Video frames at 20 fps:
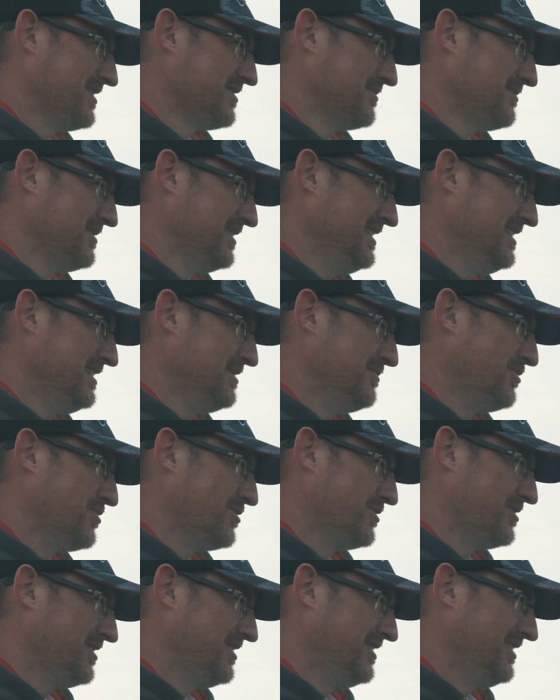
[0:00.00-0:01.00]
us up the
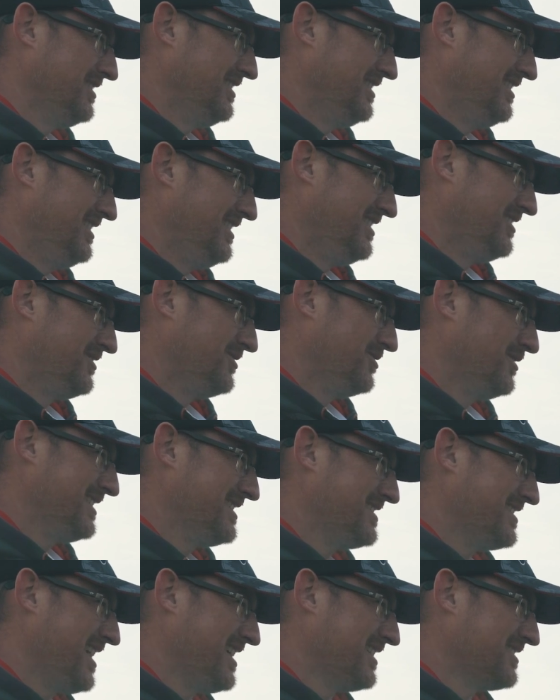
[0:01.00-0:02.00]
leaderboard. That's all
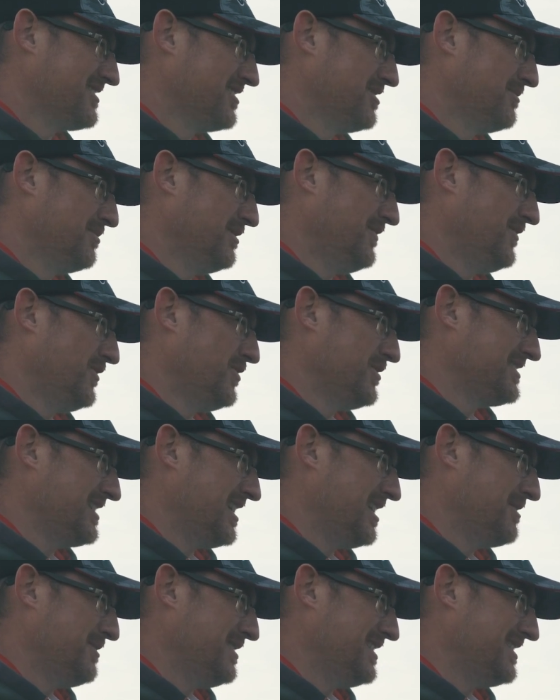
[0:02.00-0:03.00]
it takes, a couple of 40
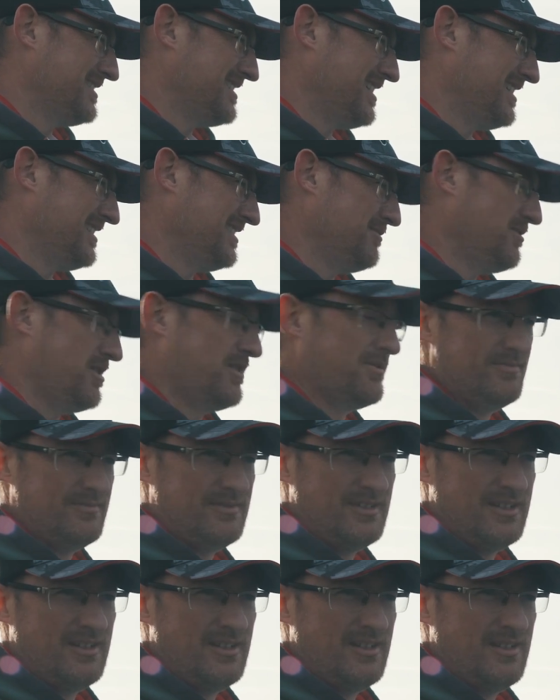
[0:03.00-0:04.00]
centimetre zander, well,
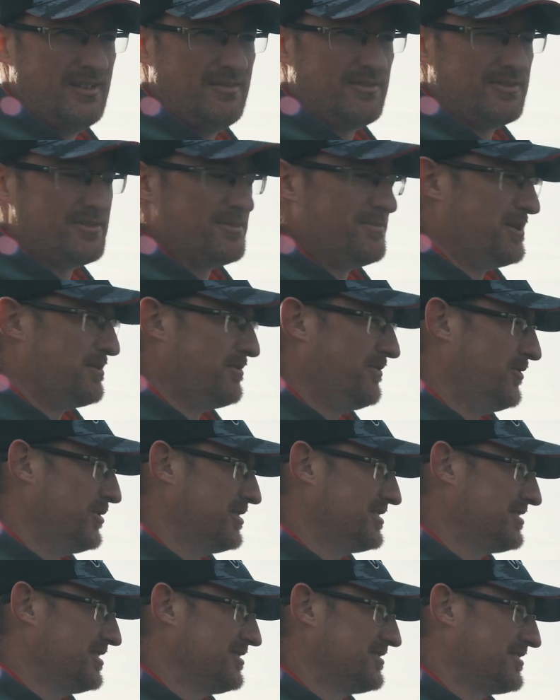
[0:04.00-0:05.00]
what's the minimum,
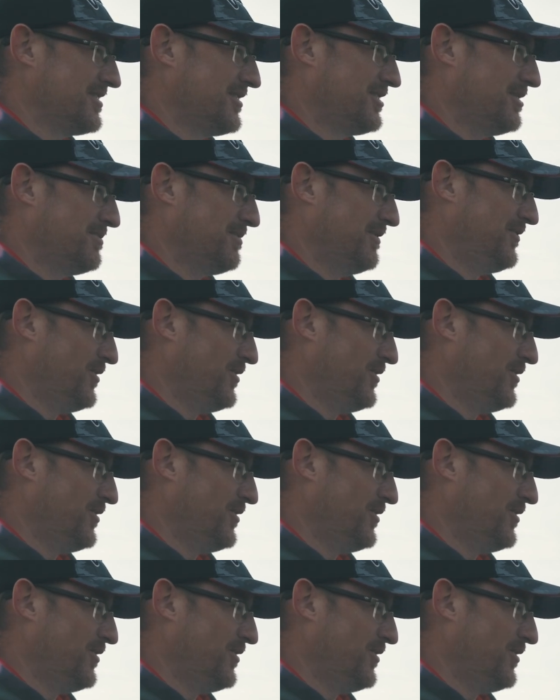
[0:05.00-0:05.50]
42, so a couple of